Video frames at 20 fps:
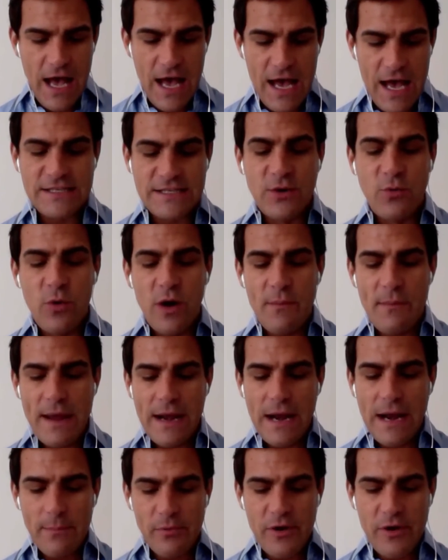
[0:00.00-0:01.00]
As a
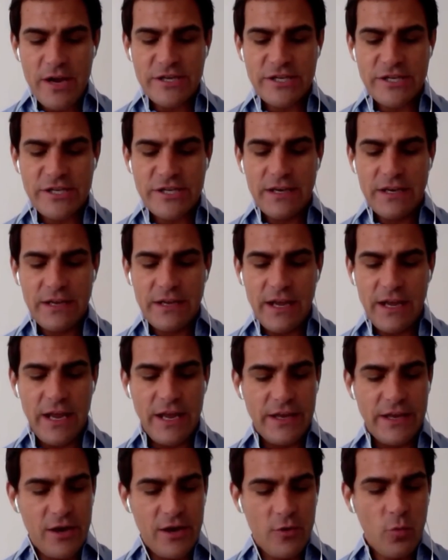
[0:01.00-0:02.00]
one-man operation
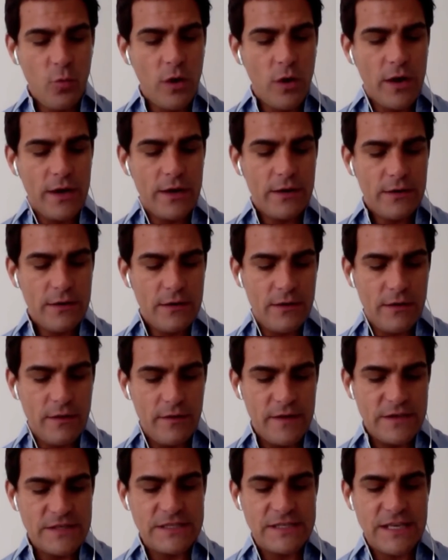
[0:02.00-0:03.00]
in year one,
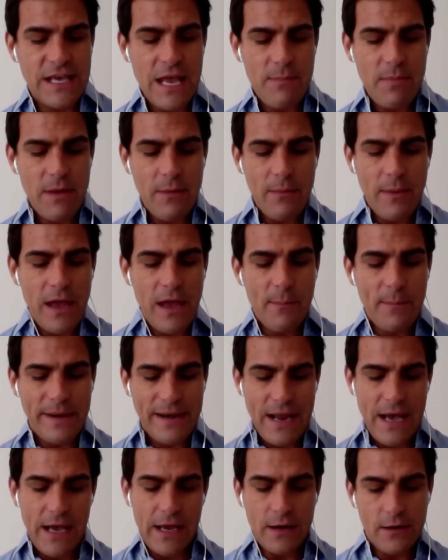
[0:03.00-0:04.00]
this is keeping me up
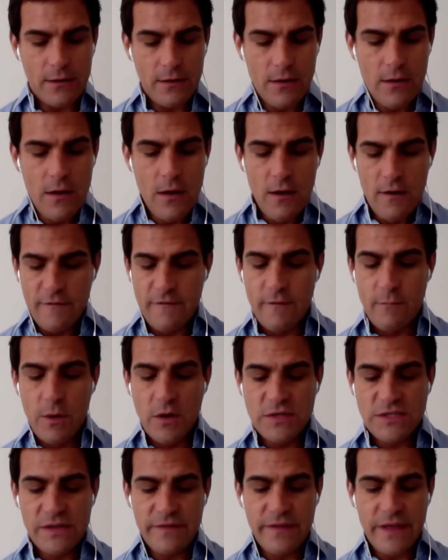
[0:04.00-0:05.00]
at night. For
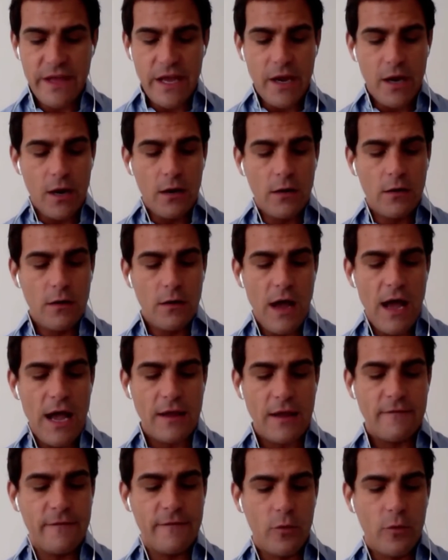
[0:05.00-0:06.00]
most of the year,
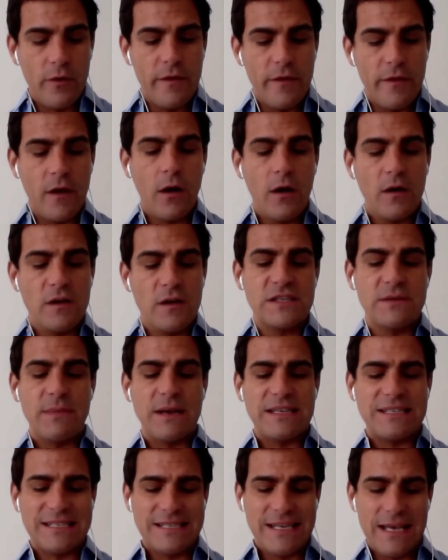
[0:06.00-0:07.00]
I can forward the calls to
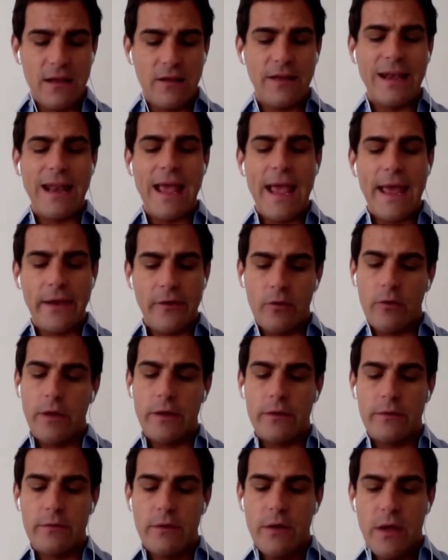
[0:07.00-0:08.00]
my cell and handle
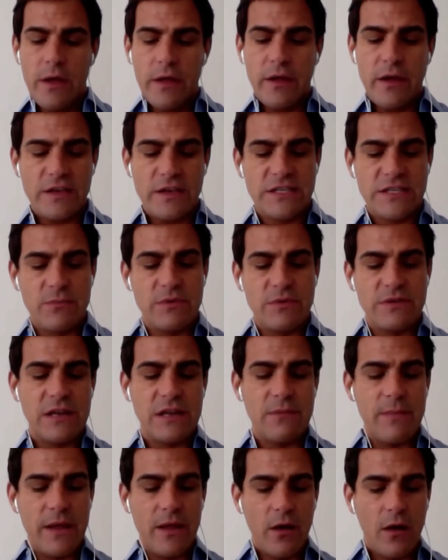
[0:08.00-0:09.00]
it. Customers
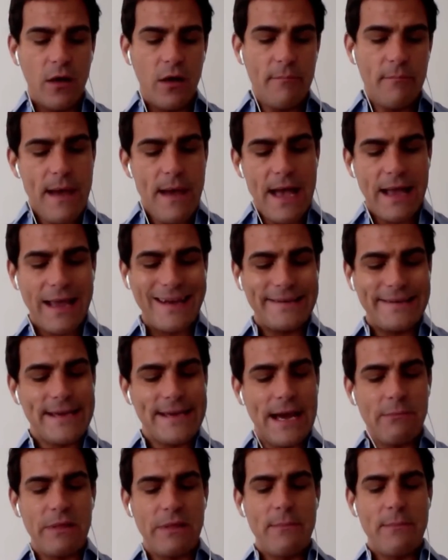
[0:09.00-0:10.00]
can be called back in a
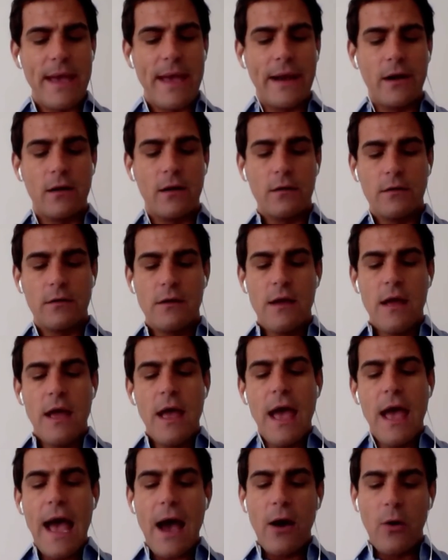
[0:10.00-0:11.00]
timely manner.
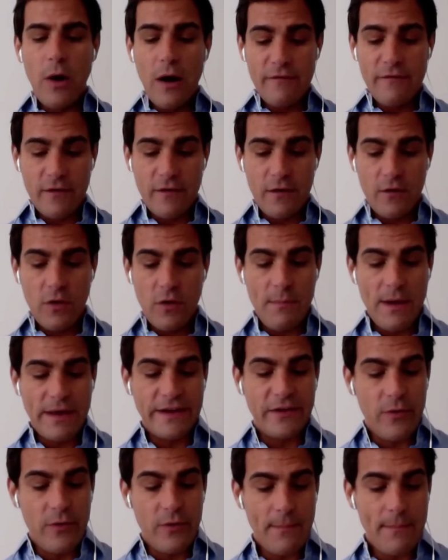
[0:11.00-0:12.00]
However, when my
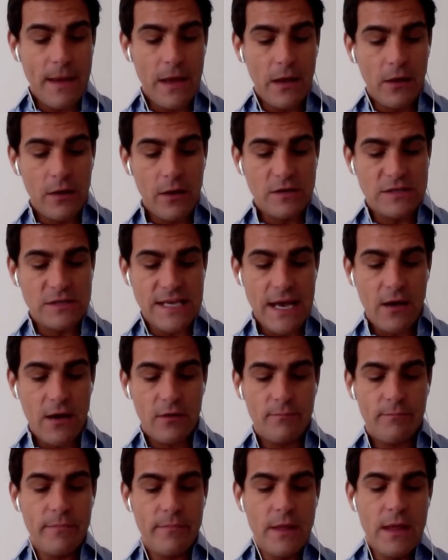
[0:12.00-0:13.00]
direct mail goes
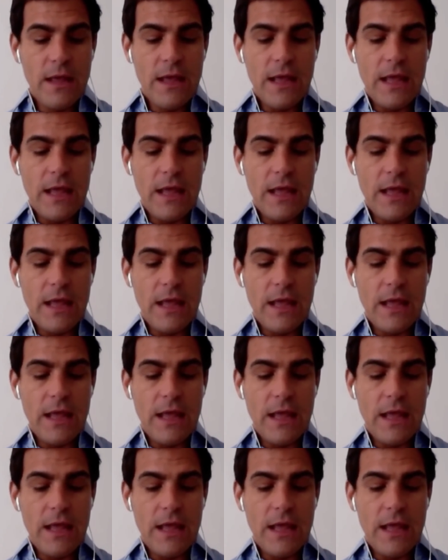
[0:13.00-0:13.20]
out,